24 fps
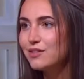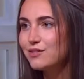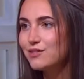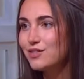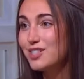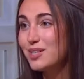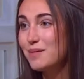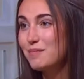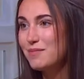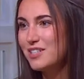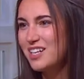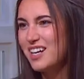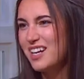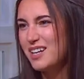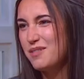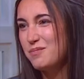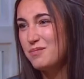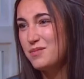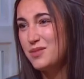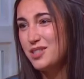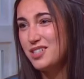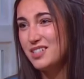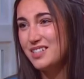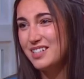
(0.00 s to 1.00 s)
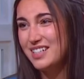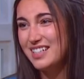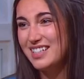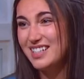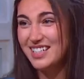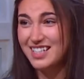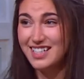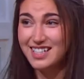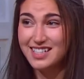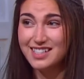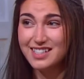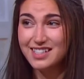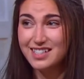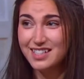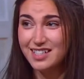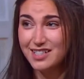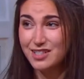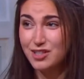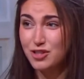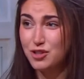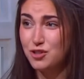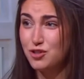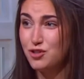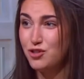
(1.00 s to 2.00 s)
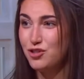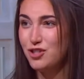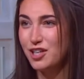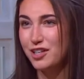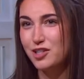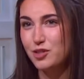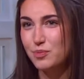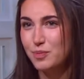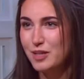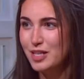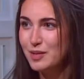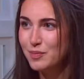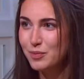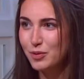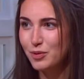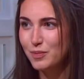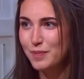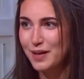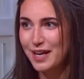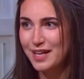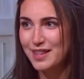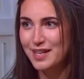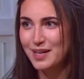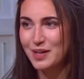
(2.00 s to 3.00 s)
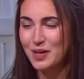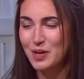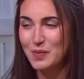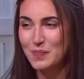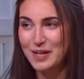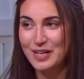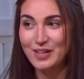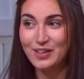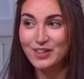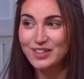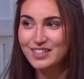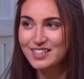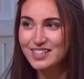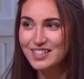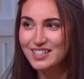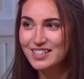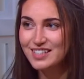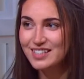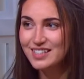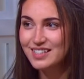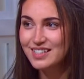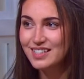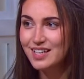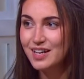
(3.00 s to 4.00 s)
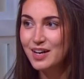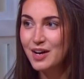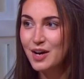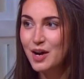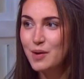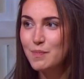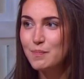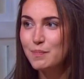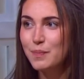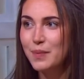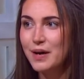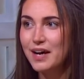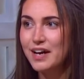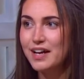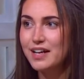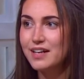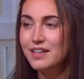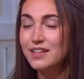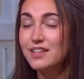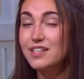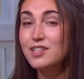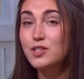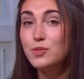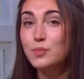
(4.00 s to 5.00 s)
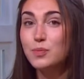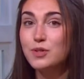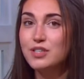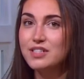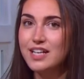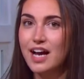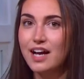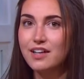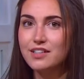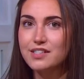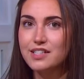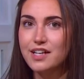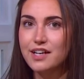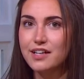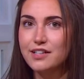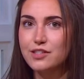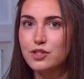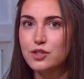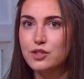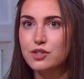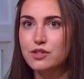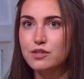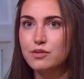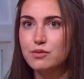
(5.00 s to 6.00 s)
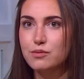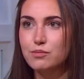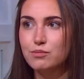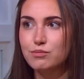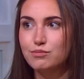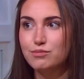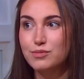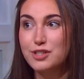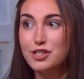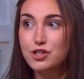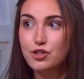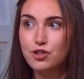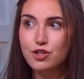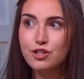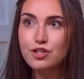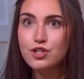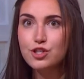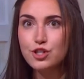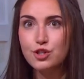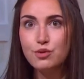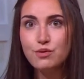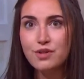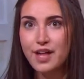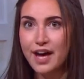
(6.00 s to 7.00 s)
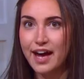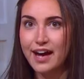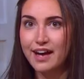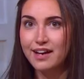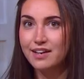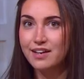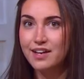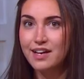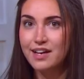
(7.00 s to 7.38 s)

sometimes it's easy to judge people by their appearances, but this book tells us we shouldn't do that.